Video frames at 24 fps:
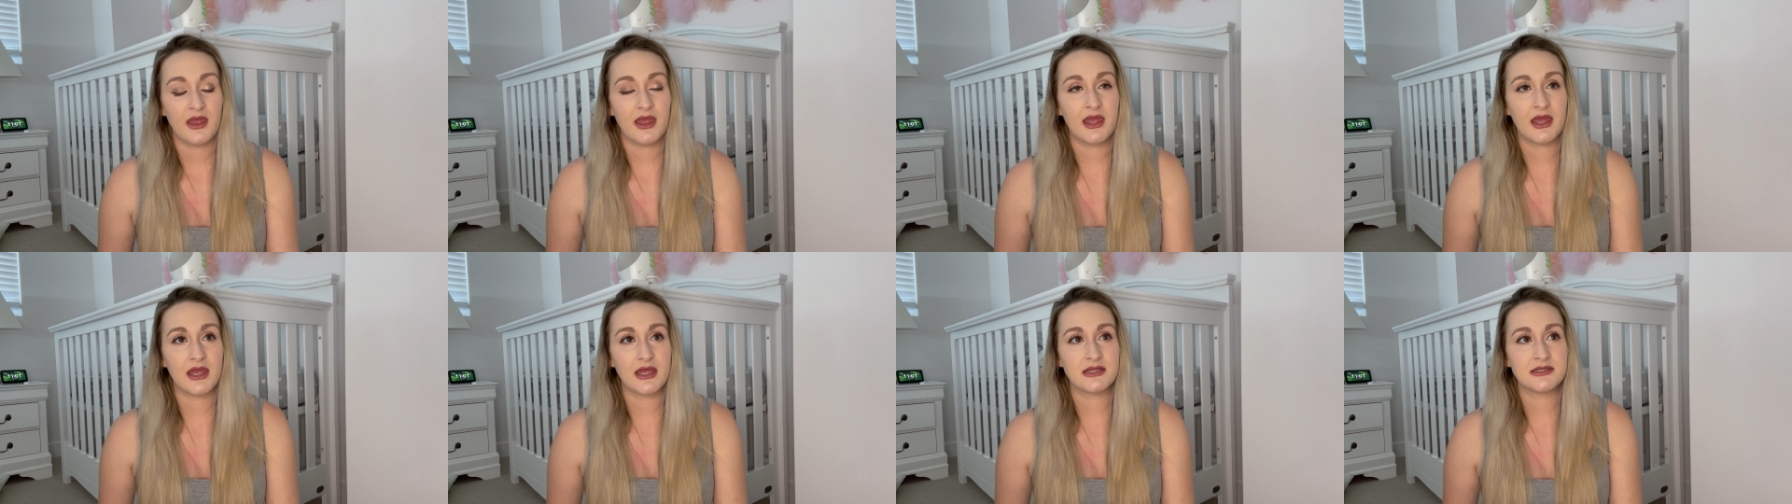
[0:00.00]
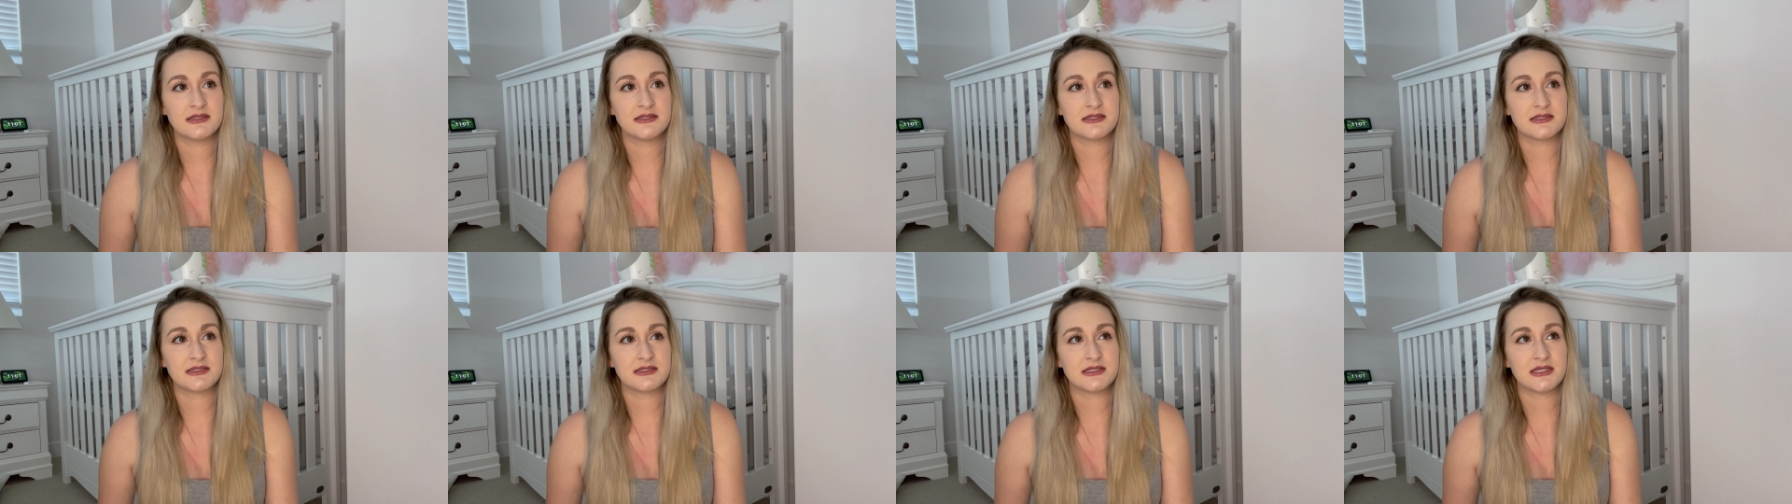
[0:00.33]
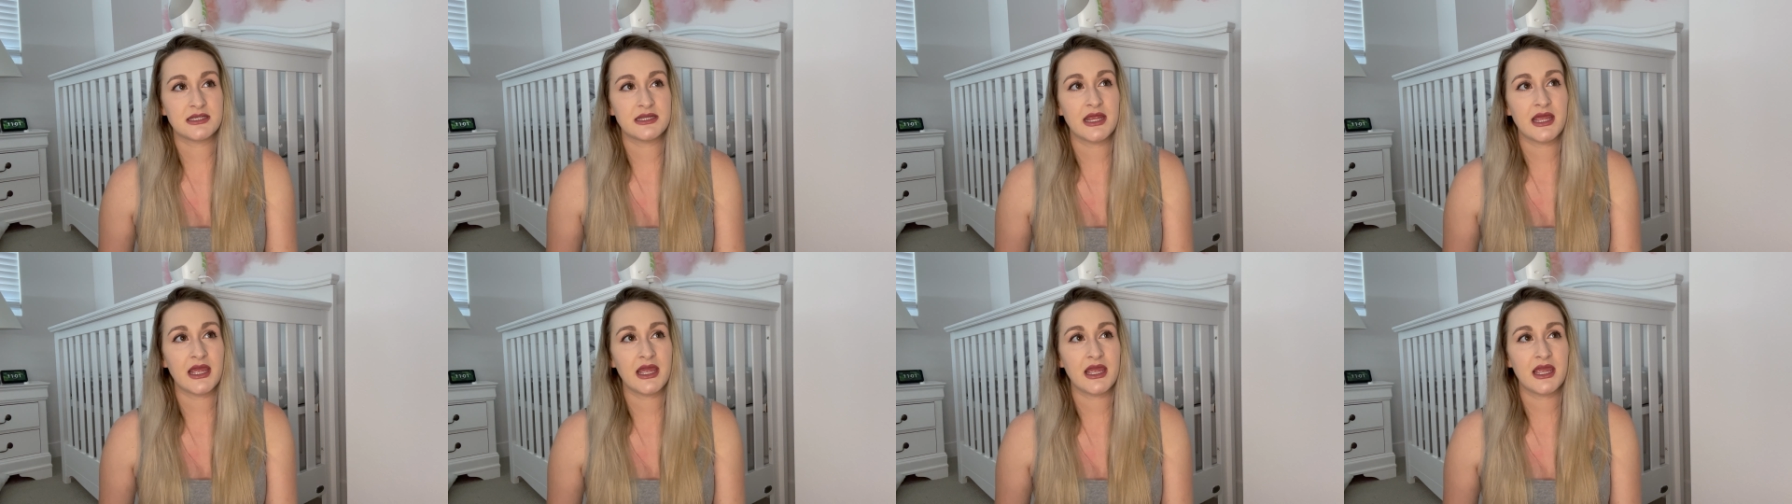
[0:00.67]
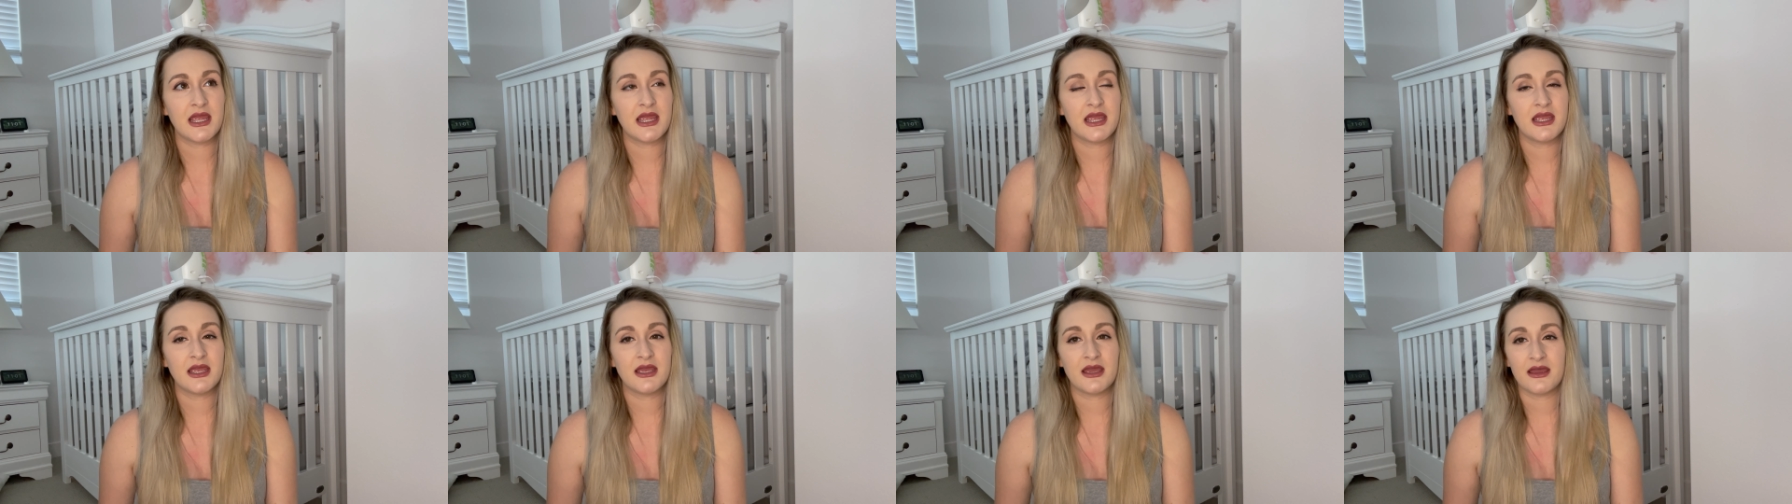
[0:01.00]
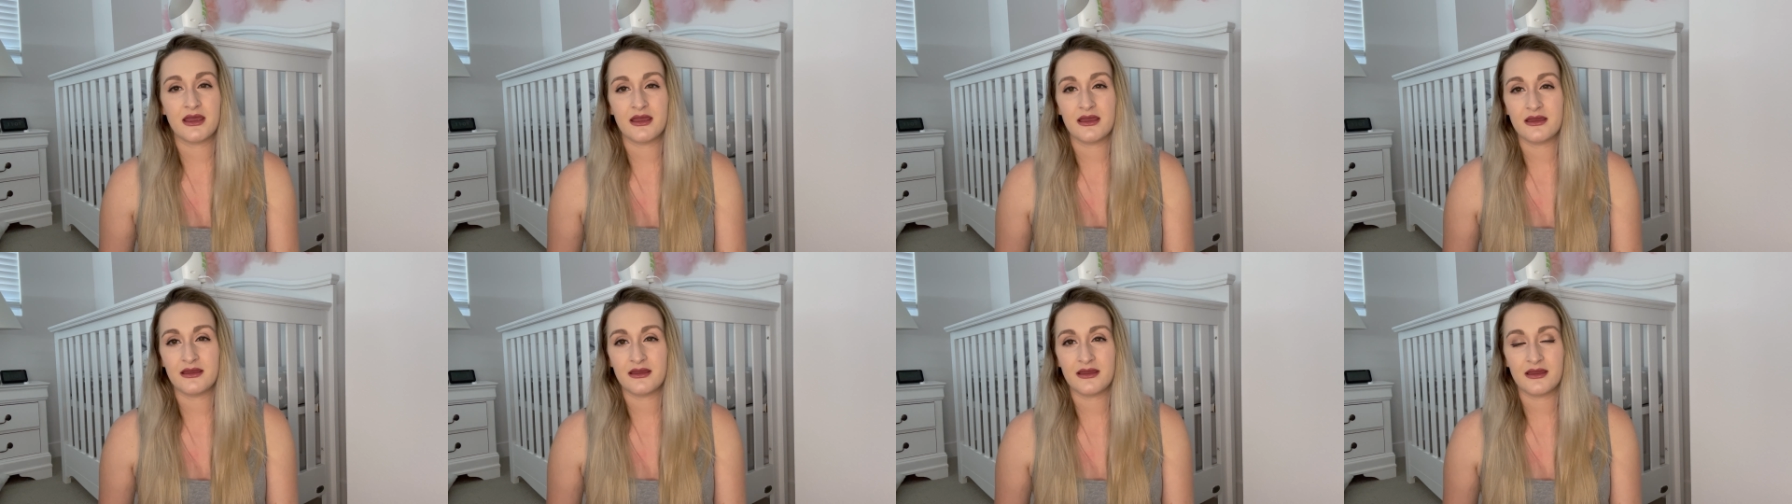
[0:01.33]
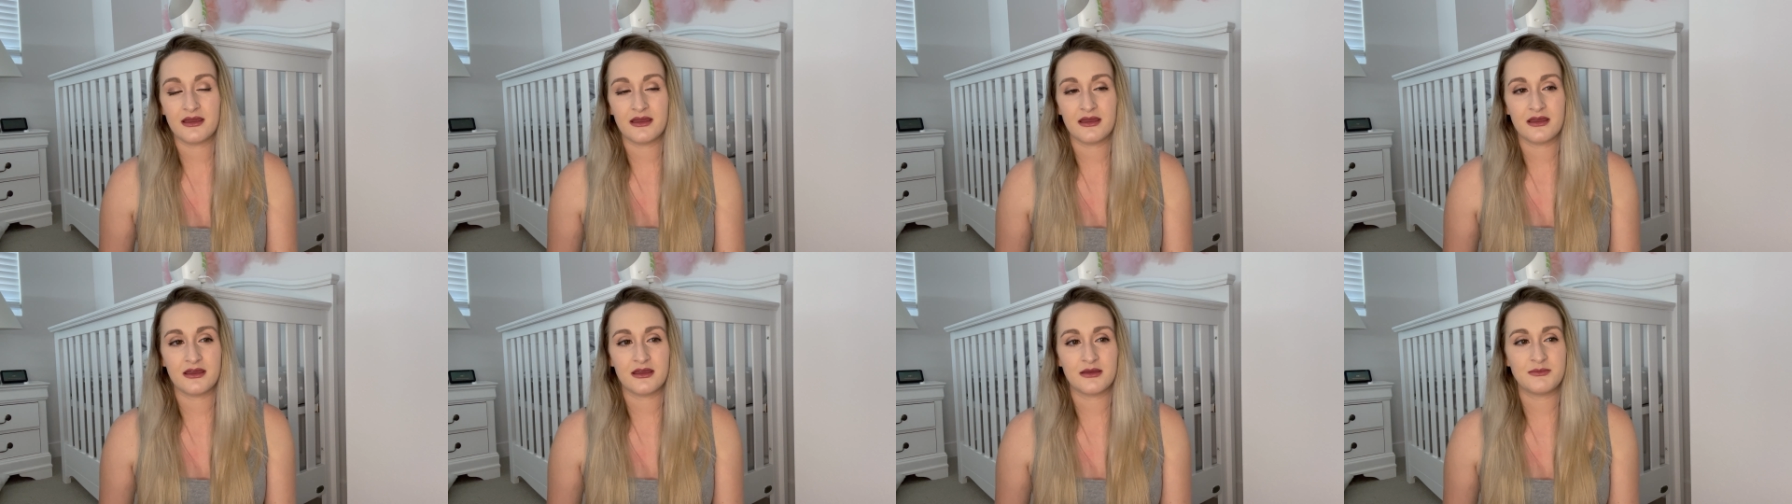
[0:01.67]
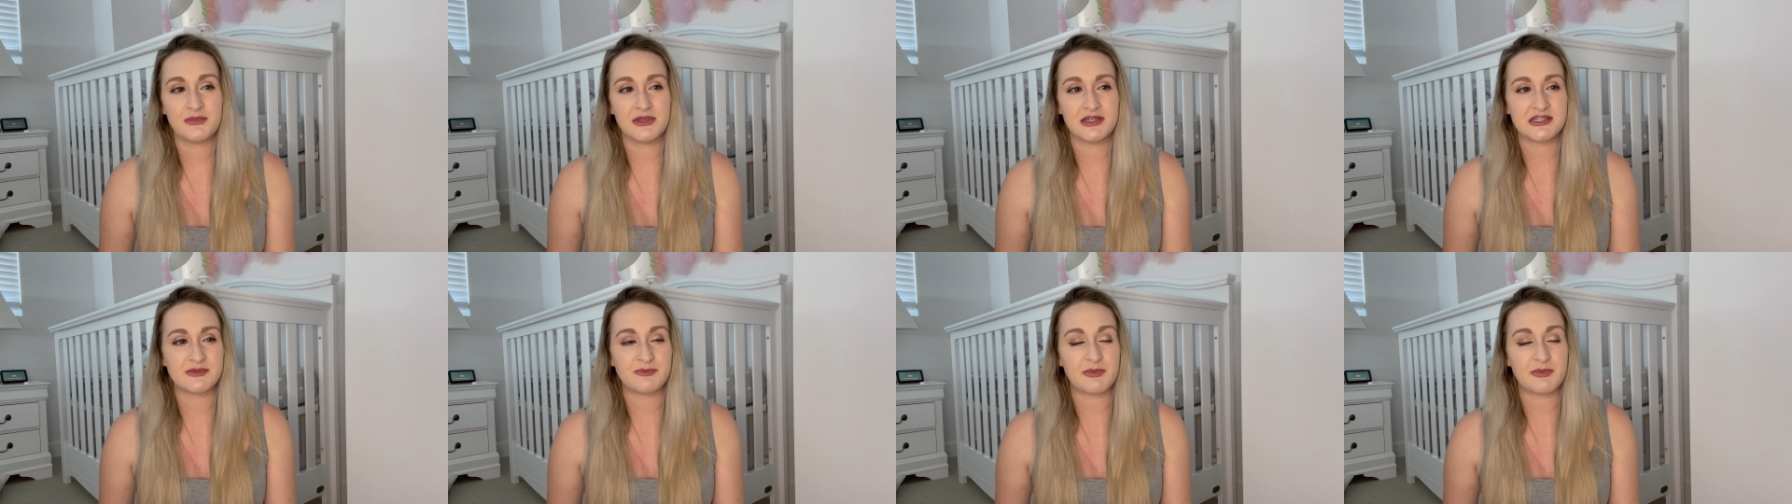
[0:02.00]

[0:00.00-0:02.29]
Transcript: And today, it's